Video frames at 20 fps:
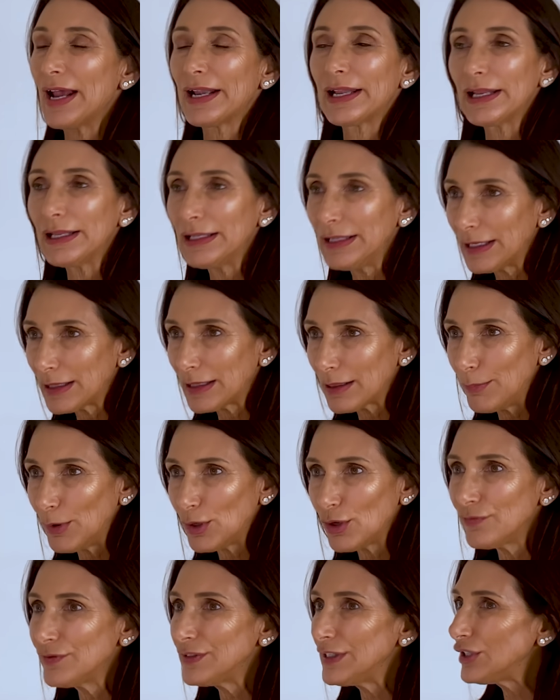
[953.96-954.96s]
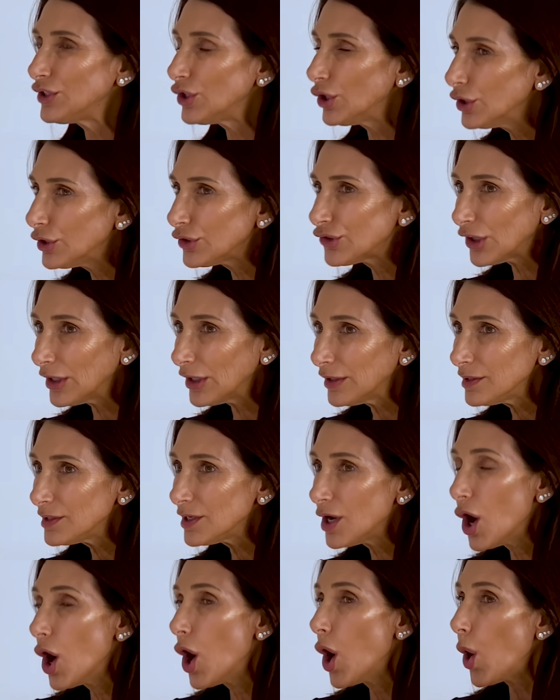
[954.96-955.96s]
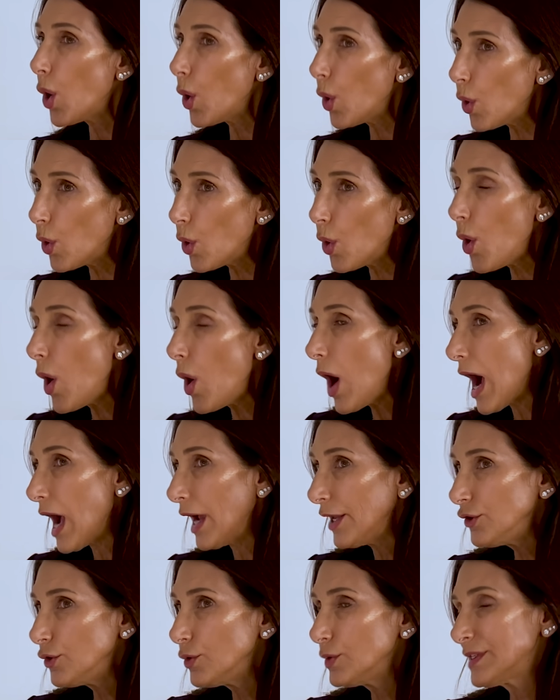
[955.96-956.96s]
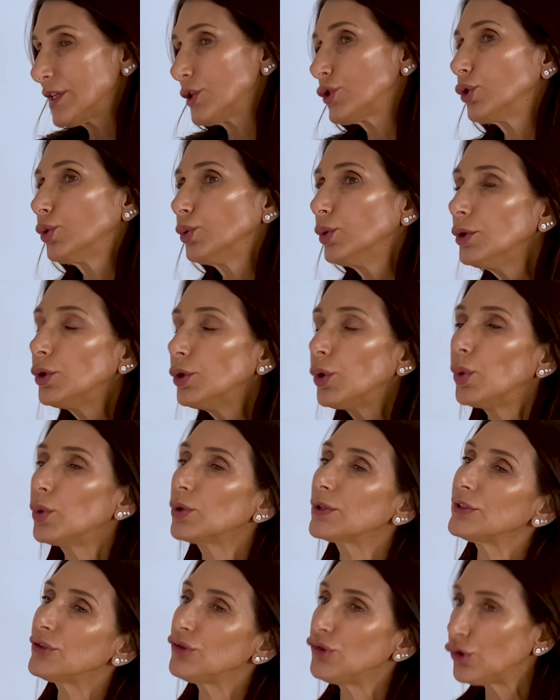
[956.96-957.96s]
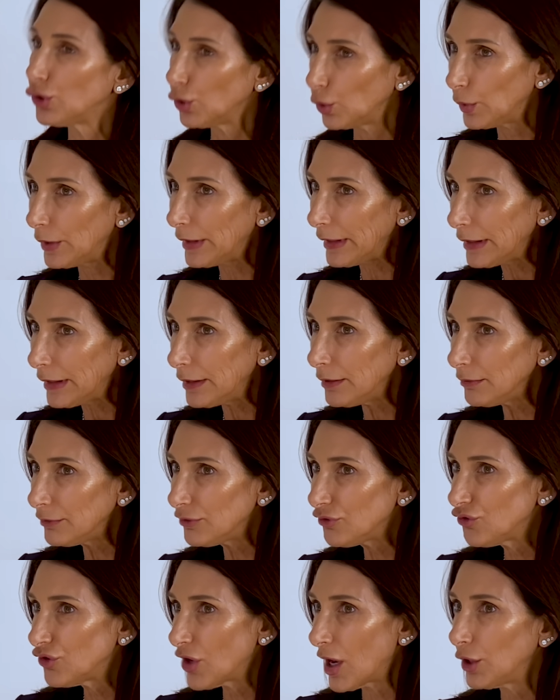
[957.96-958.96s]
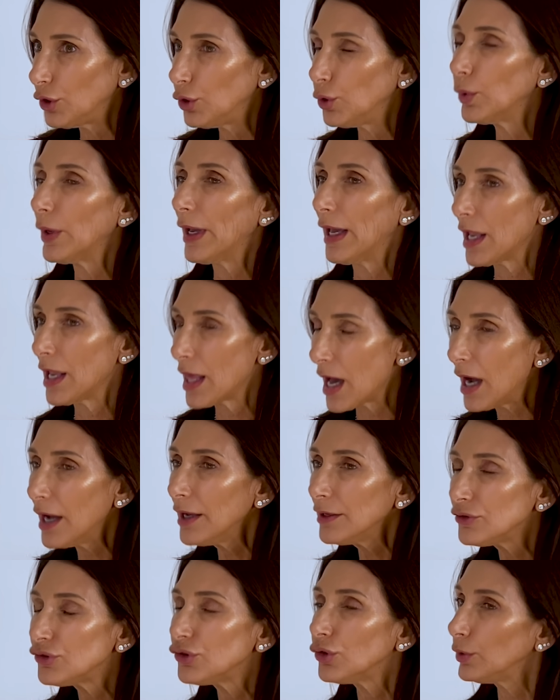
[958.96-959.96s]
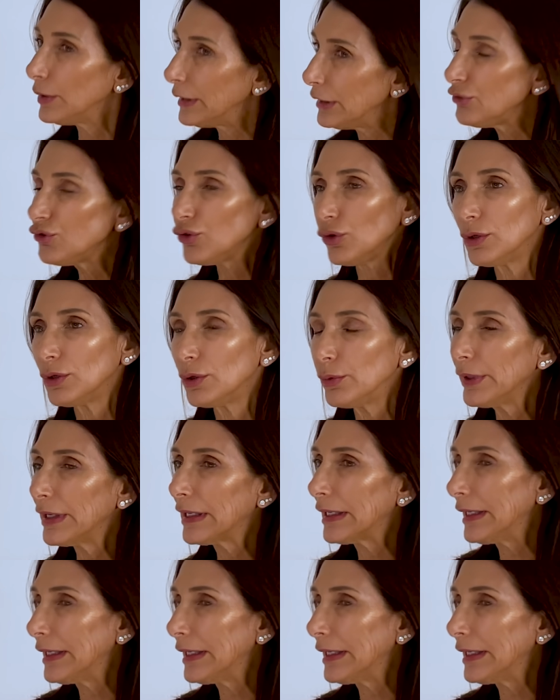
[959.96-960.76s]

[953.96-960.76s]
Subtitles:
and a little bit of detergent. Or I use a tool called a Juli, Juli, Juli Jewelry